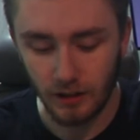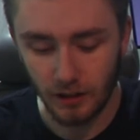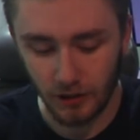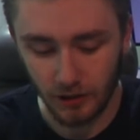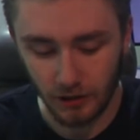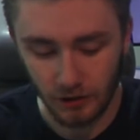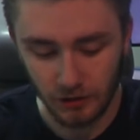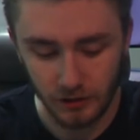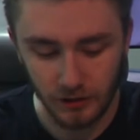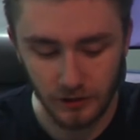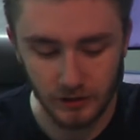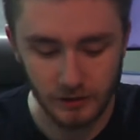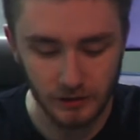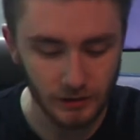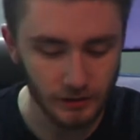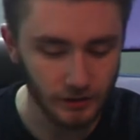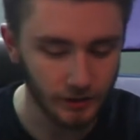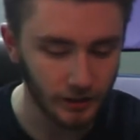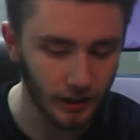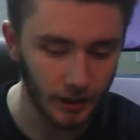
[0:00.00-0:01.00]
here is
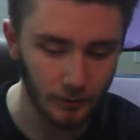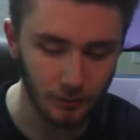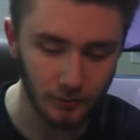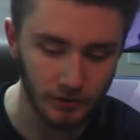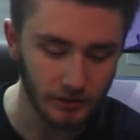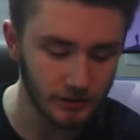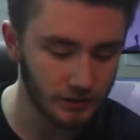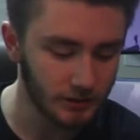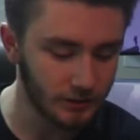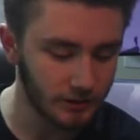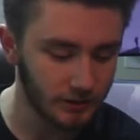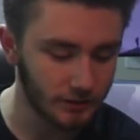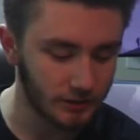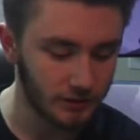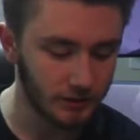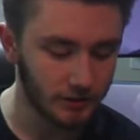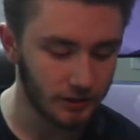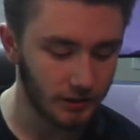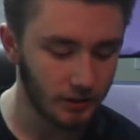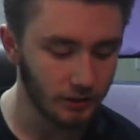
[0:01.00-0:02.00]
the camera
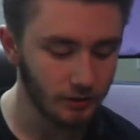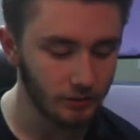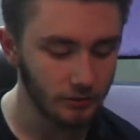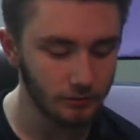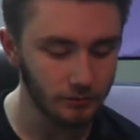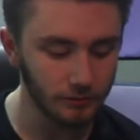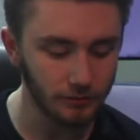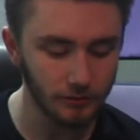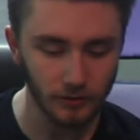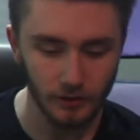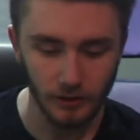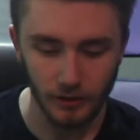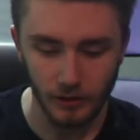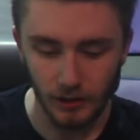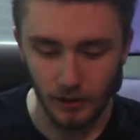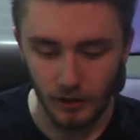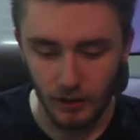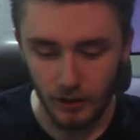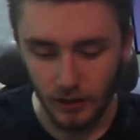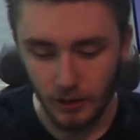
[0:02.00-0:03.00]
itself.
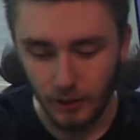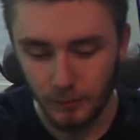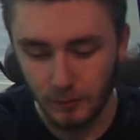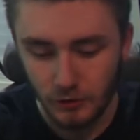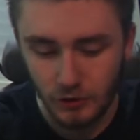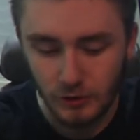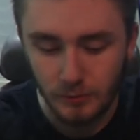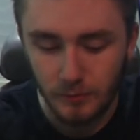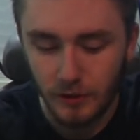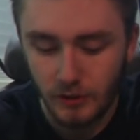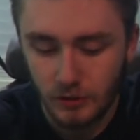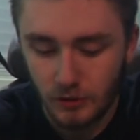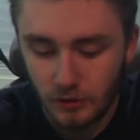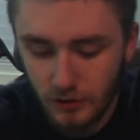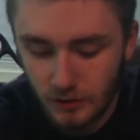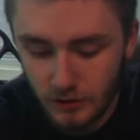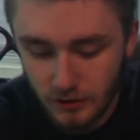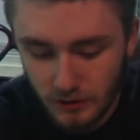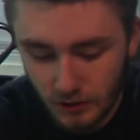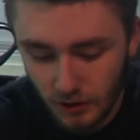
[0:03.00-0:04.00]
Let me just make sure
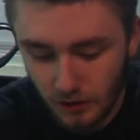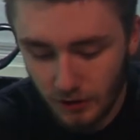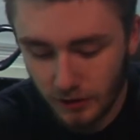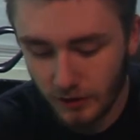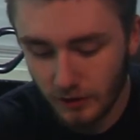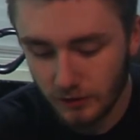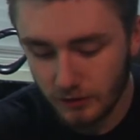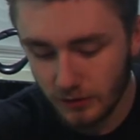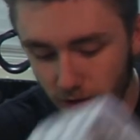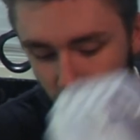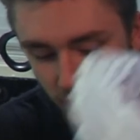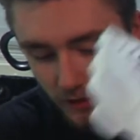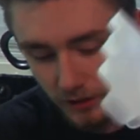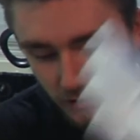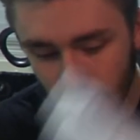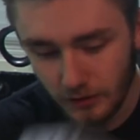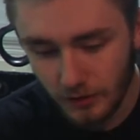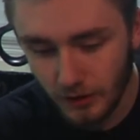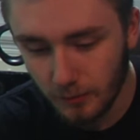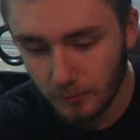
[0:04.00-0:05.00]
there's nothing else in
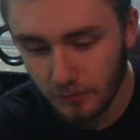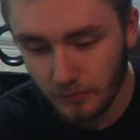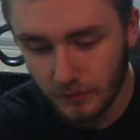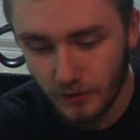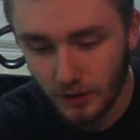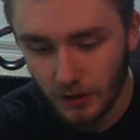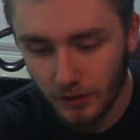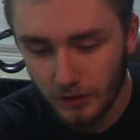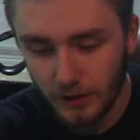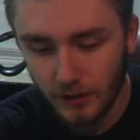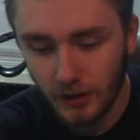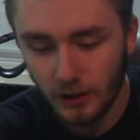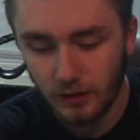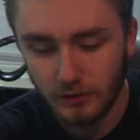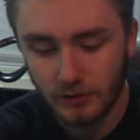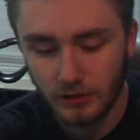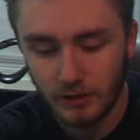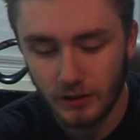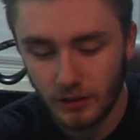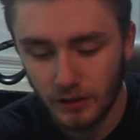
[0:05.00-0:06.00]
here. Yep, nothing
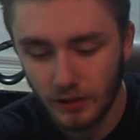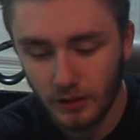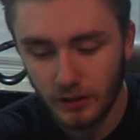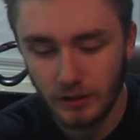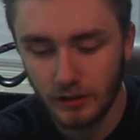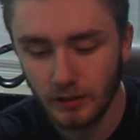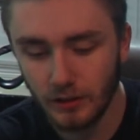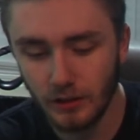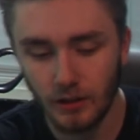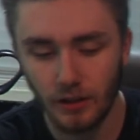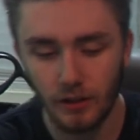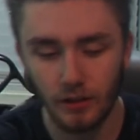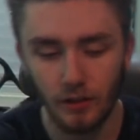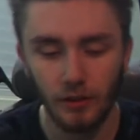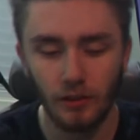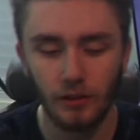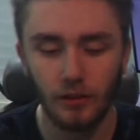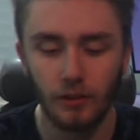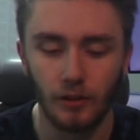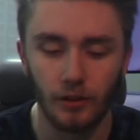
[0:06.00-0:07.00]
else in
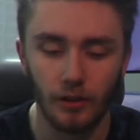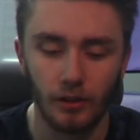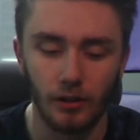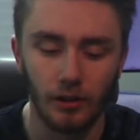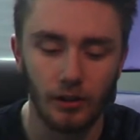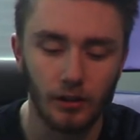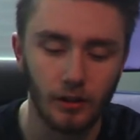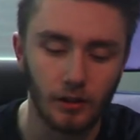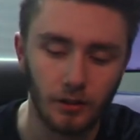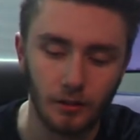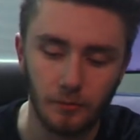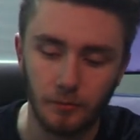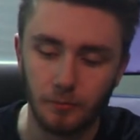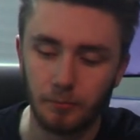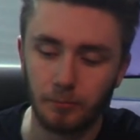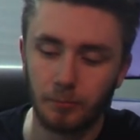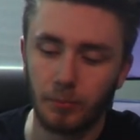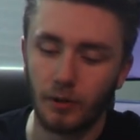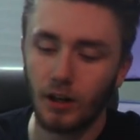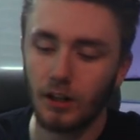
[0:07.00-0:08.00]
the
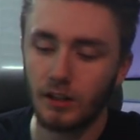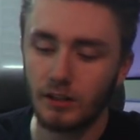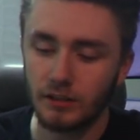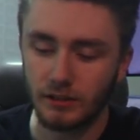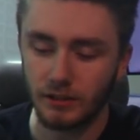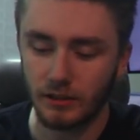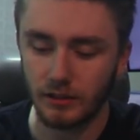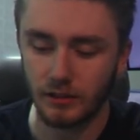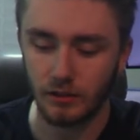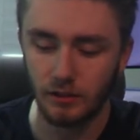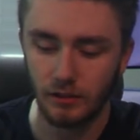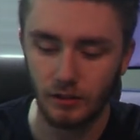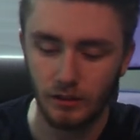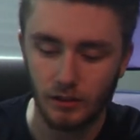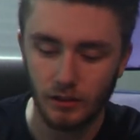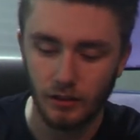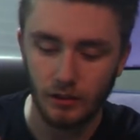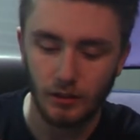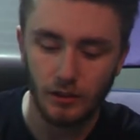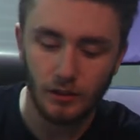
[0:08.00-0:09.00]
box.
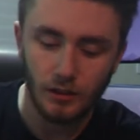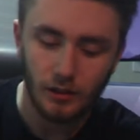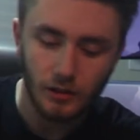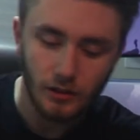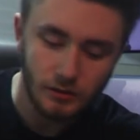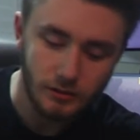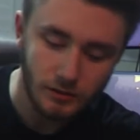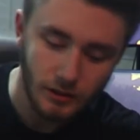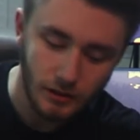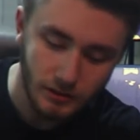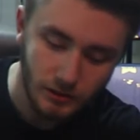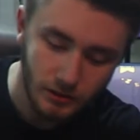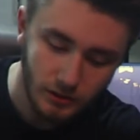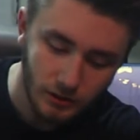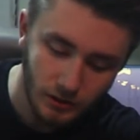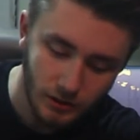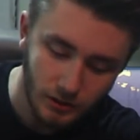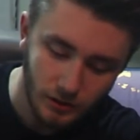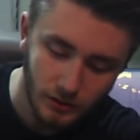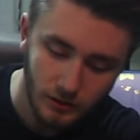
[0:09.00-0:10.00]
So
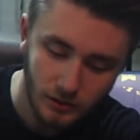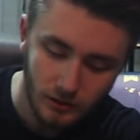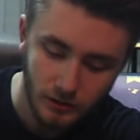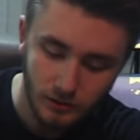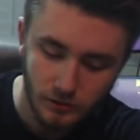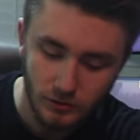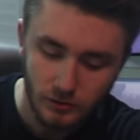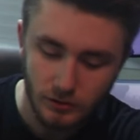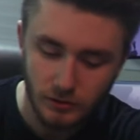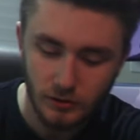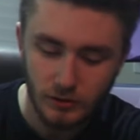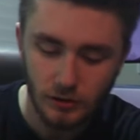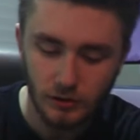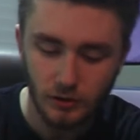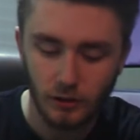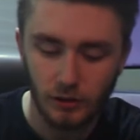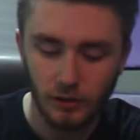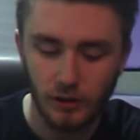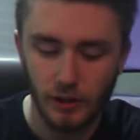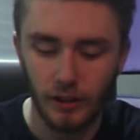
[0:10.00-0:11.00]
let's just
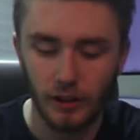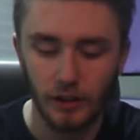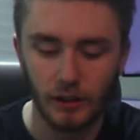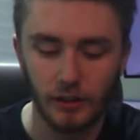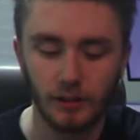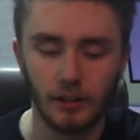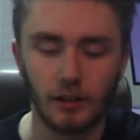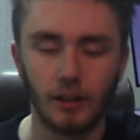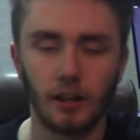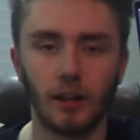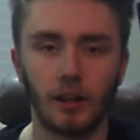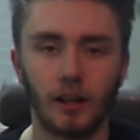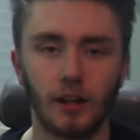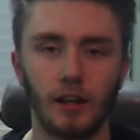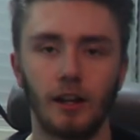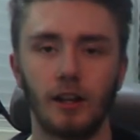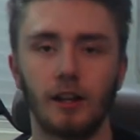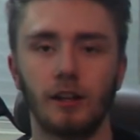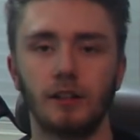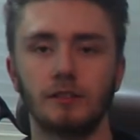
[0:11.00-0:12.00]
go ahead
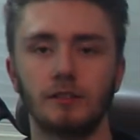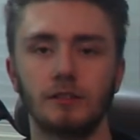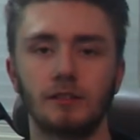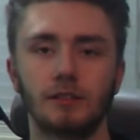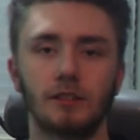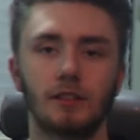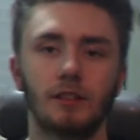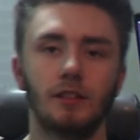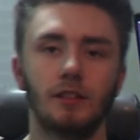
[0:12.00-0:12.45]
and